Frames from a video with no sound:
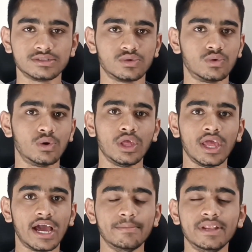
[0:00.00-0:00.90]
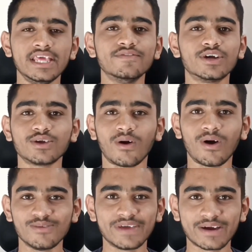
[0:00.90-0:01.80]
So I believe that
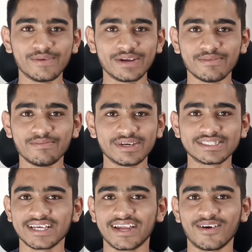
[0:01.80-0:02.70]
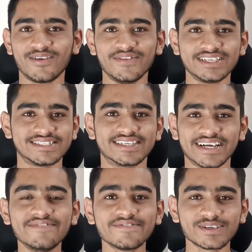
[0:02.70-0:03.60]
all my community members are always
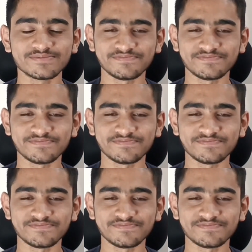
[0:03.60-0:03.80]
tough,